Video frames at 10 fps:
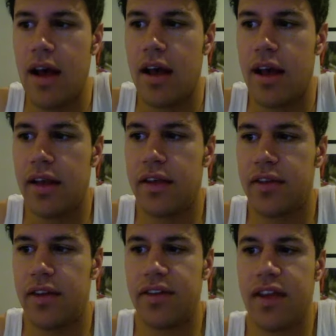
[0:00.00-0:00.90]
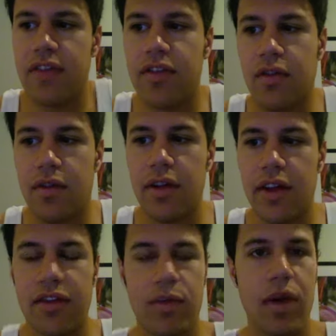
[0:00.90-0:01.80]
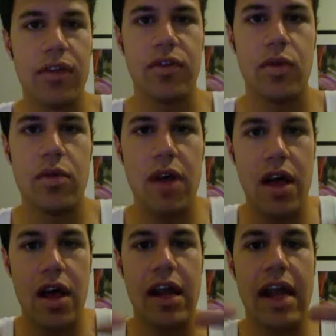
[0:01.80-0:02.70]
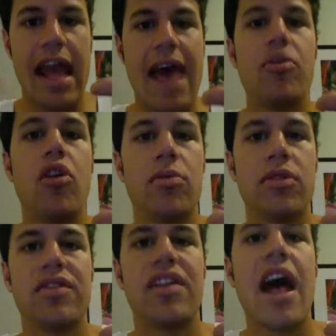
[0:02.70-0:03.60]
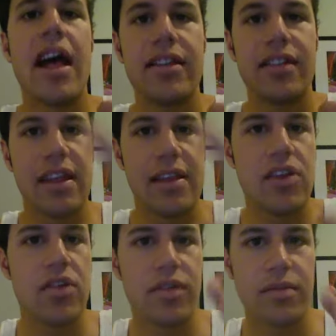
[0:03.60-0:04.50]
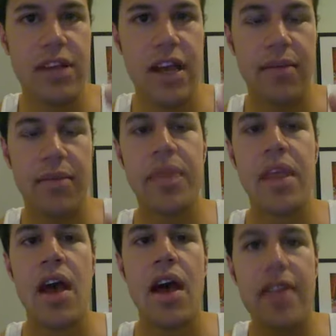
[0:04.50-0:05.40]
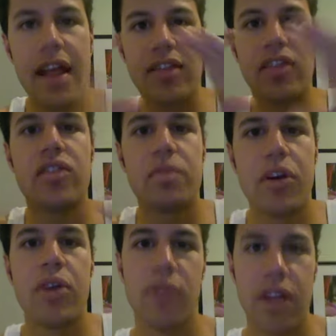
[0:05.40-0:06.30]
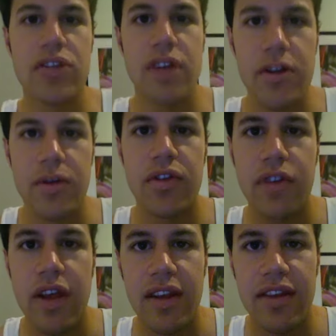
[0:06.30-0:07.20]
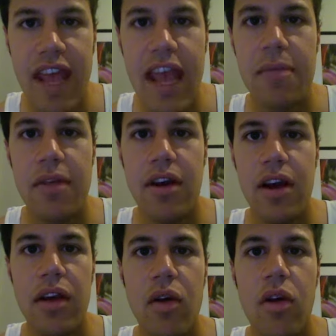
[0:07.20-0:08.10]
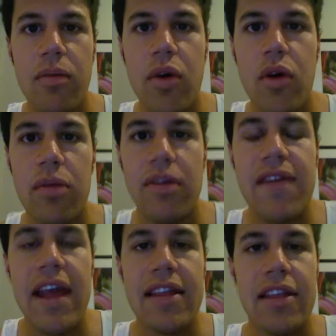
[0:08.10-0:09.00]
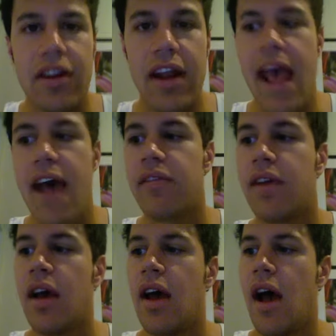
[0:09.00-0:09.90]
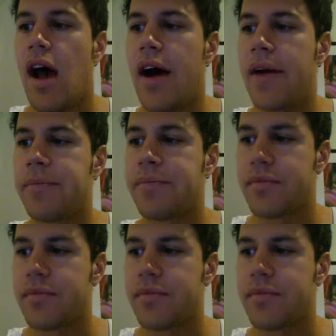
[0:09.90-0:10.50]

his testicle, it swells to an abnormal size like they do sometime. That's his sperm really trying to escape their horrible, horrible fate that they're going to have.